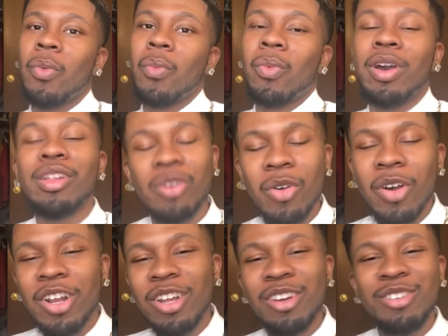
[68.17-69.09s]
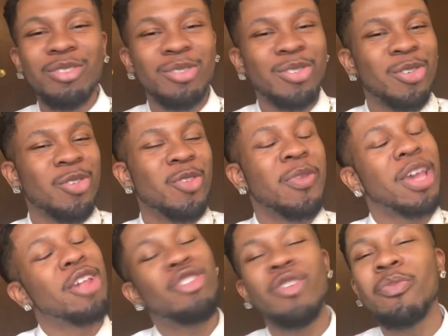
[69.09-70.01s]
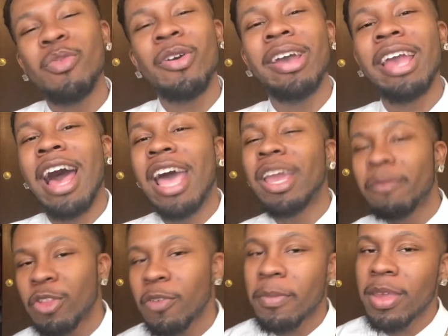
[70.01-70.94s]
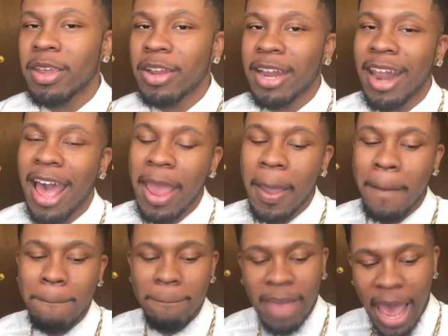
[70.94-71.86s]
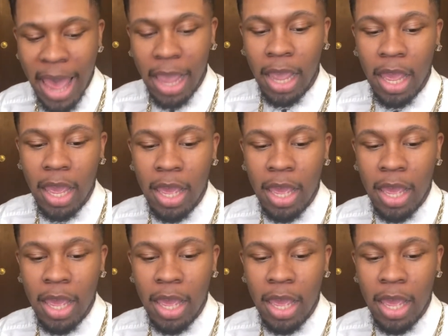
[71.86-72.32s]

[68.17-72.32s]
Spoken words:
What's going on, YouTube? It's your boy, IamJamier, and I am back